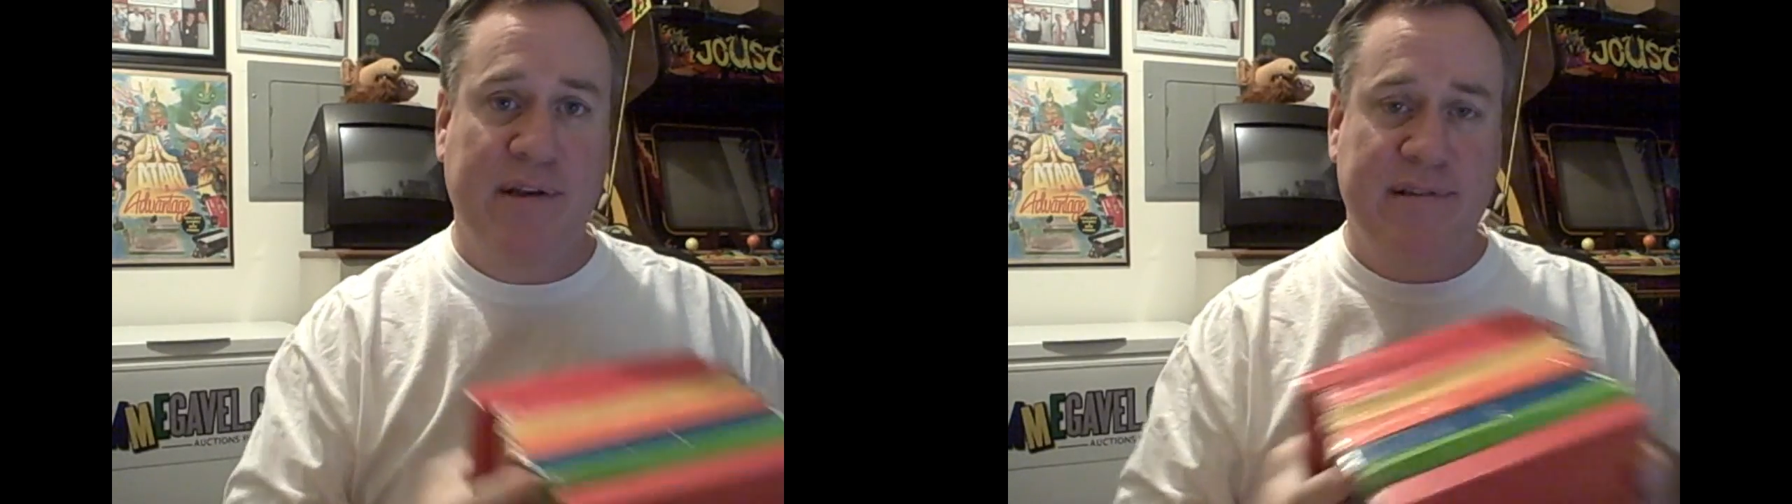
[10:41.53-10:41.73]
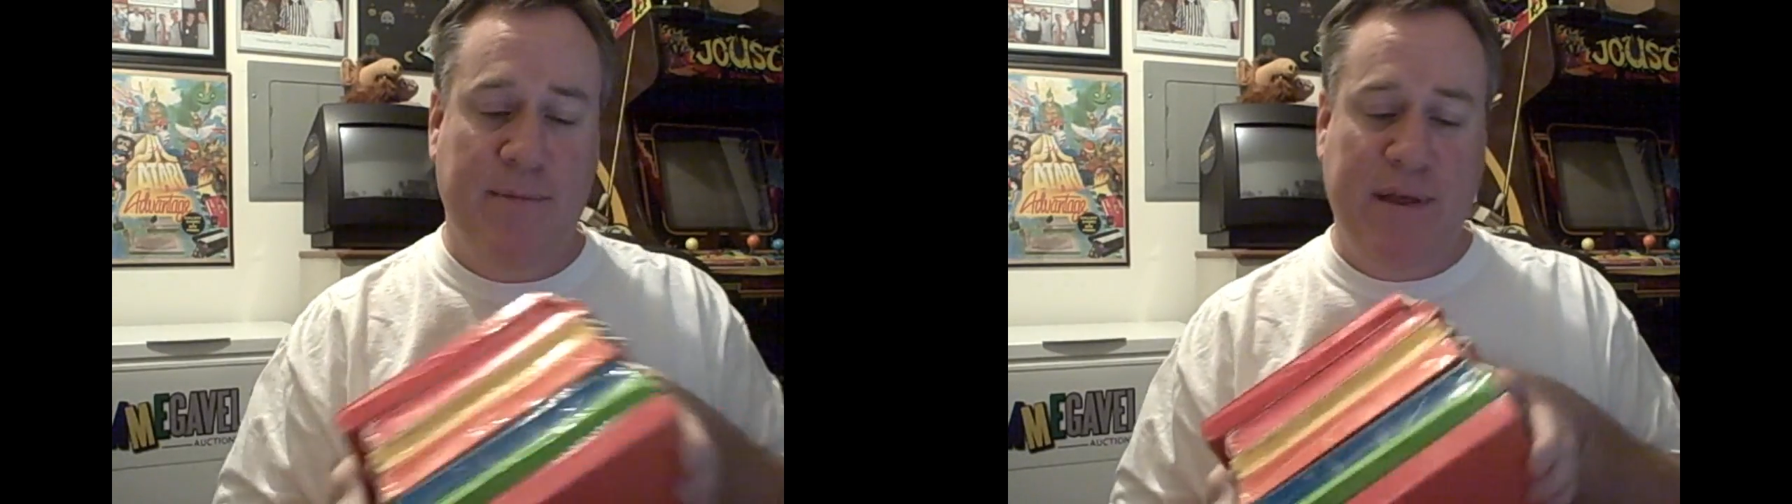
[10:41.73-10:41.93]

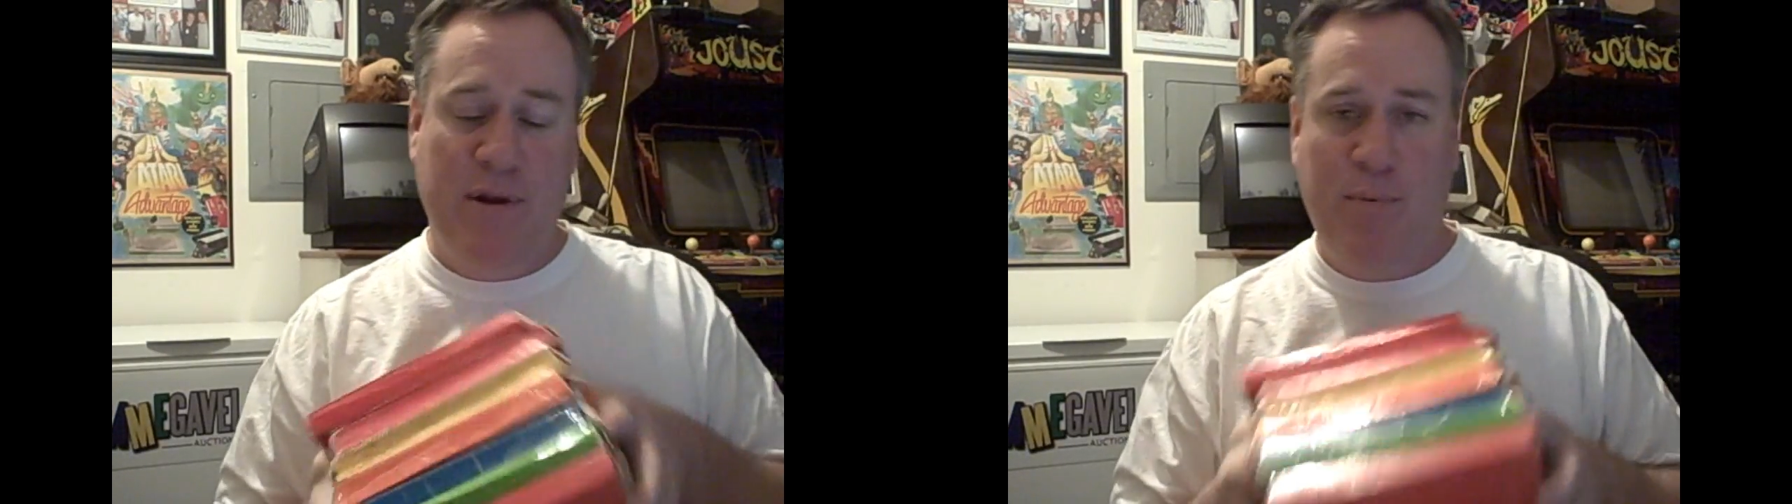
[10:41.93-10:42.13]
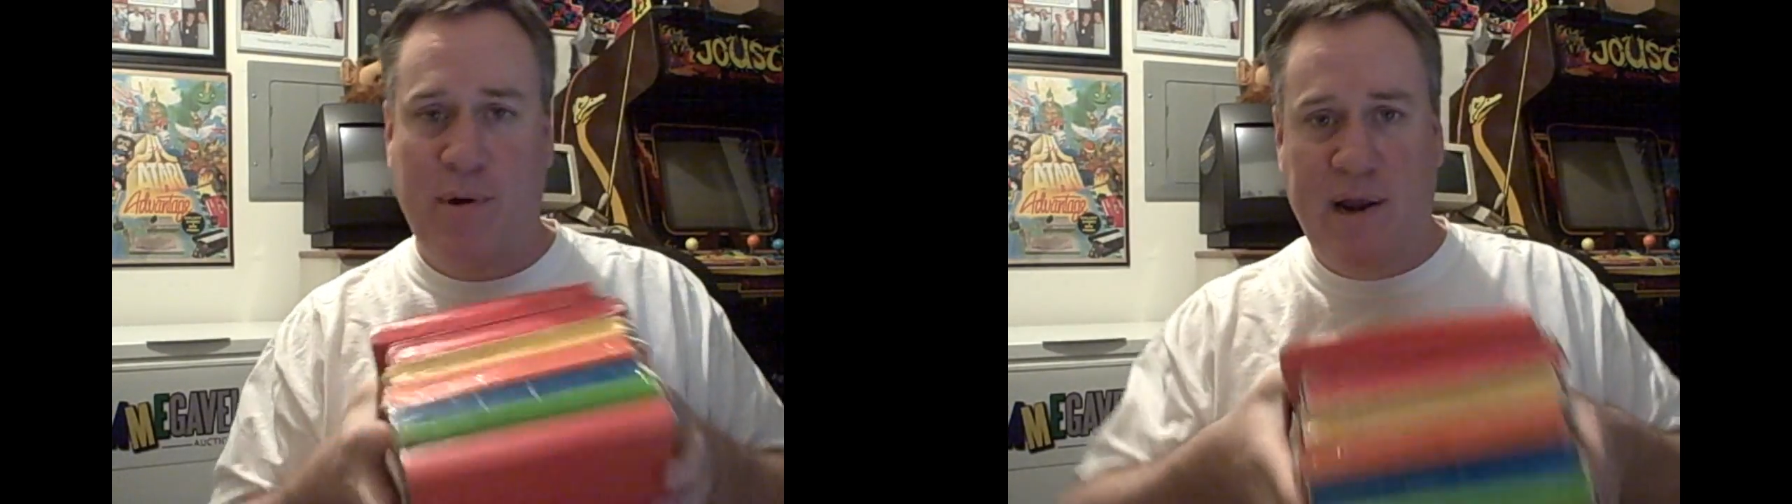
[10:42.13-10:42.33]
because I mean
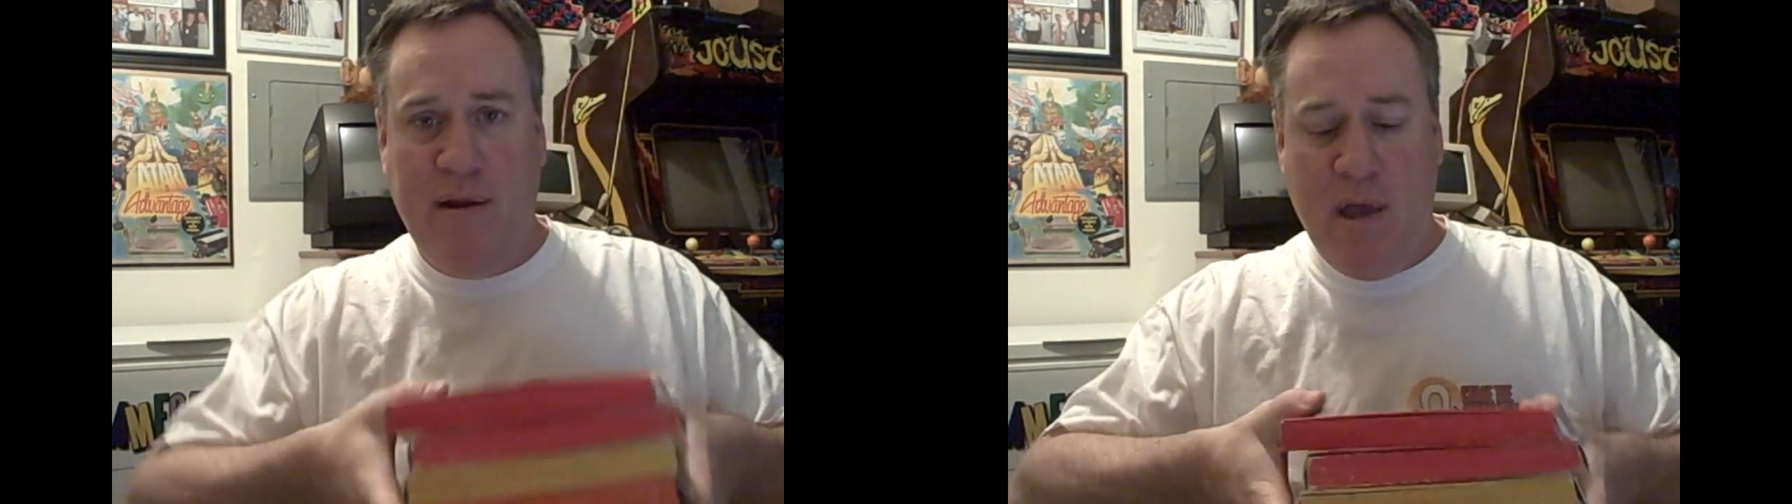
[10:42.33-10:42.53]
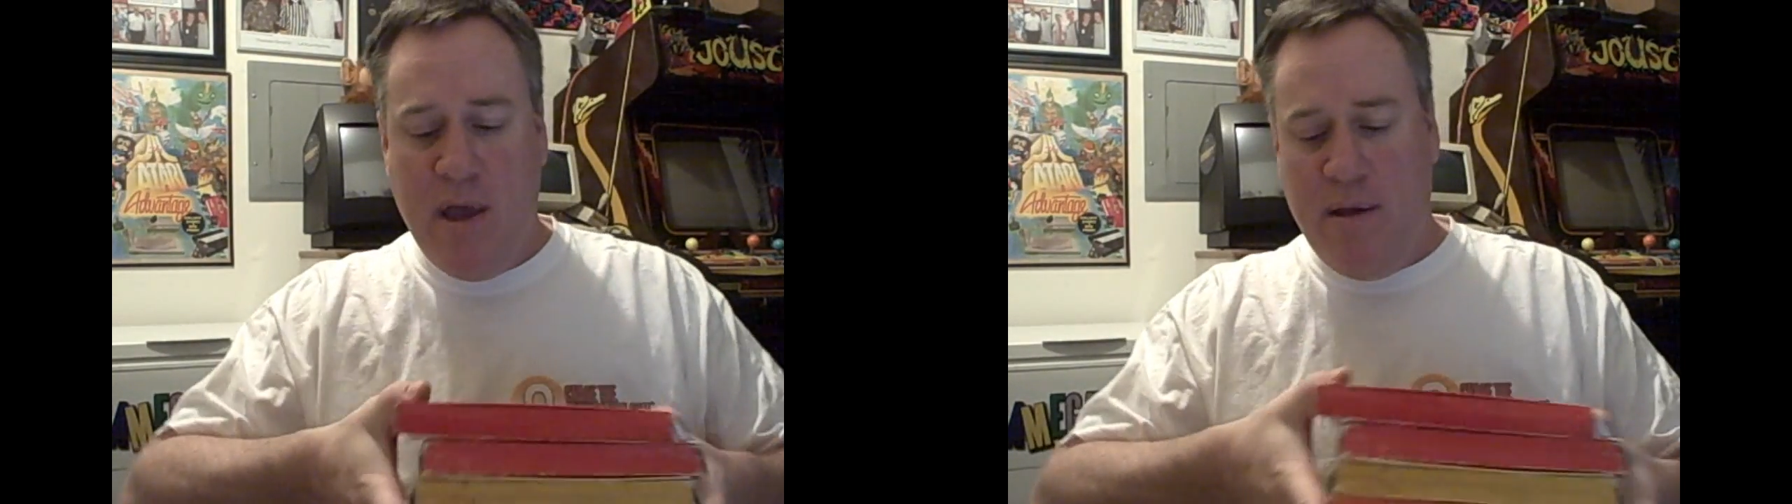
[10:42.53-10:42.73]
they're
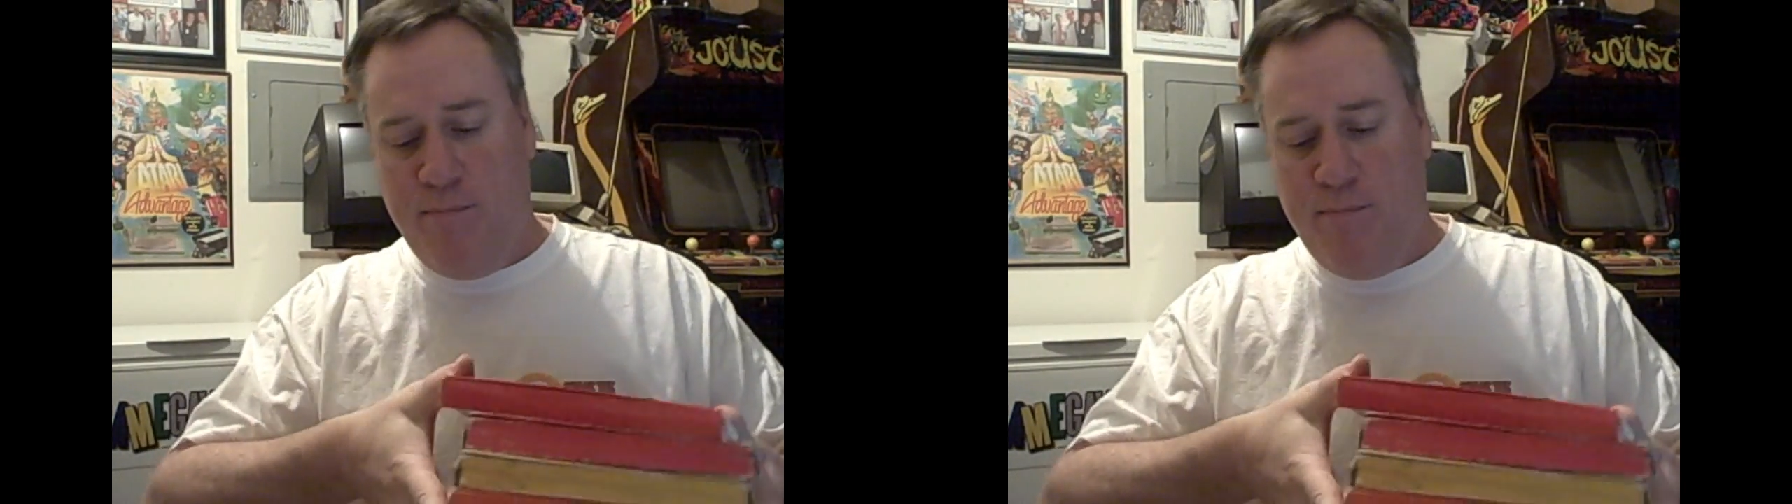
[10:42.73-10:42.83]
pretty